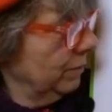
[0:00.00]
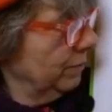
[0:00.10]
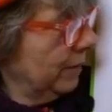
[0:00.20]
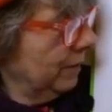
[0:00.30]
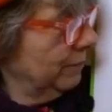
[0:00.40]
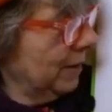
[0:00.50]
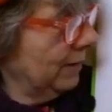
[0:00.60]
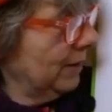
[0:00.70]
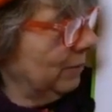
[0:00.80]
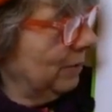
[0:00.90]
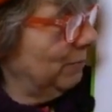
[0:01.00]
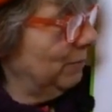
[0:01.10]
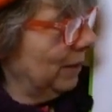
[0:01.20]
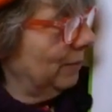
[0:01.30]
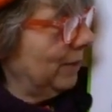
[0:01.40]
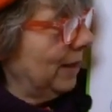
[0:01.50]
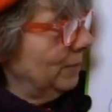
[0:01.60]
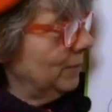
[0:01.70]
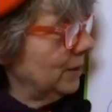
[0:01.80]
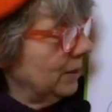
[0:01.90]
make that a bit bigger
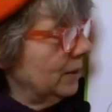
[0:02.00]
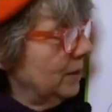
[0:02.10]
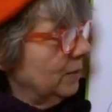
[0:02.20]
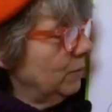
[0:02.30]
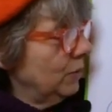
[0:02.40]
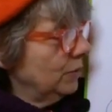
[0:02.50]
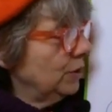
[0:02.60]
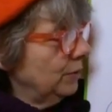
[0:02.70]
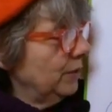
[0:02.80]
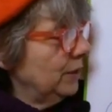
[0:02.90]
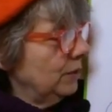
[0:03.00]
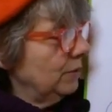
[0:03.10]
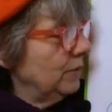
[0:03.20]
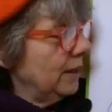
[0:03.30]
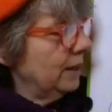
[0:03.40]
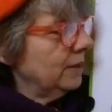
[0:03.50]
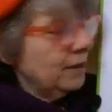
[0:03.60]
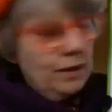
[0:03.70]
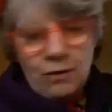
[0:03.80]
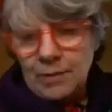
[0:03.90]
perhaps. What shall we do
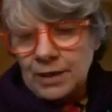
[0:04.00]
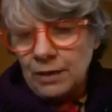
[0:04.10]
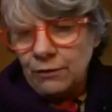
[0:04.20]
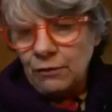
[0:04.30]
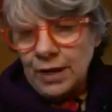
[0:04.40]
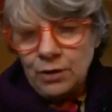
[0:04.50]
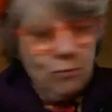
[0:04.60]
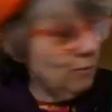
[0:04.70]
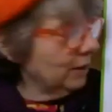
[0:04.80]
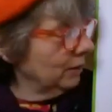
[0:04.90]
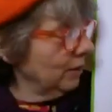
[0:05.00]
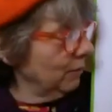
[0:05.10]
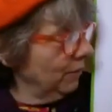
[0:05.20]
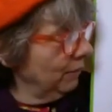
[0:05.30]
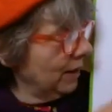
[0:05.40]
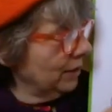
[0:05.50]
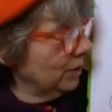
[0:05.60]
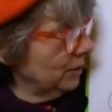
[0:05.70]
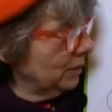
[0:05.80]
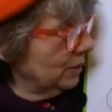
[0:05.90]
next? I got myself right all muddled up with
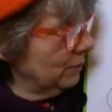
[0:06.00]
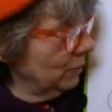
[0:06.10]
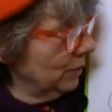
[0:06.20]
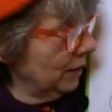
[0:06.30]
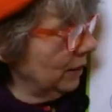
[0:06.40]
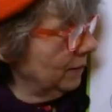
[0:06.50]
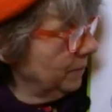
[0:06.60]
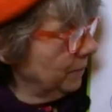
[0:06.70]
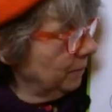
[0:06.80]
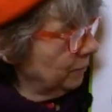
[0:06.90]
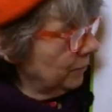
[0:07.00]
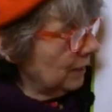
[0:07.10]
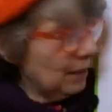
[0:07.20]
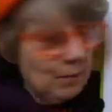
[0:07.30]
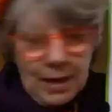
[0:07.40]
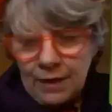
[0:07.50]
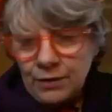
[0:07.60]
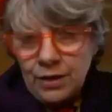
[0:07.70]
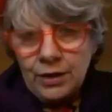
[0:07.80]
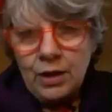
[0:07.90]
fractions this morning. I might have
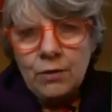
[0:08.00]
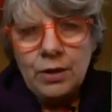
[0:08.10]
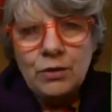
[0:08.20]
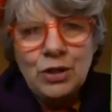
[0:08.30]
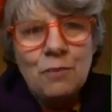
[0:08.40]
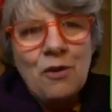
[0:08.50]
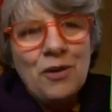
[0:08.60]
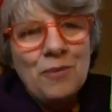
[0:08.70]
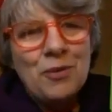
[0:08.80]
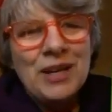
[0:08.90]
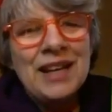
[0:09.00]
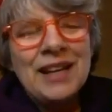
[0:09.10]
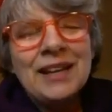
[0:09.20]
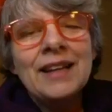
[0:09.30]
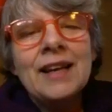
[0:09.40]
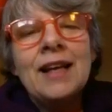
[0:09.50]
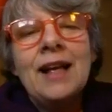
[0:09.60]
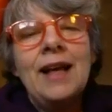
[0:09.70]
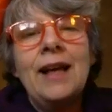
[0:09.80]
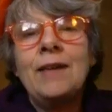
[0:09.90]
another go at those tomorrow morning.
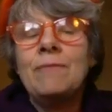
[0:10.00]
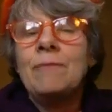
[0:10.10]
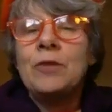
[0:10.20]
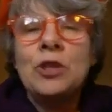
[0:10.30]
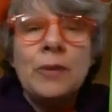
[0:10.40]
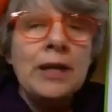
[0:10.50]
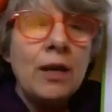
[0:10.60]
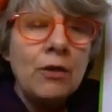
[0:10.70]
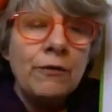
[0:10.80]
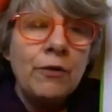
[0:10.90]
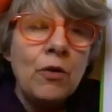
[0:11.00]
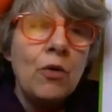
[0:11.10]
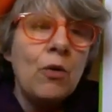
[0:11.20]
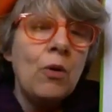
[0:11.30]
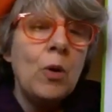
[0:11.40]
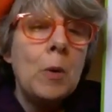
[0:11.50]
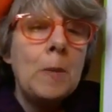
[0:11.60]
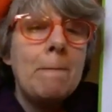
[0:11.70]
Should we go for,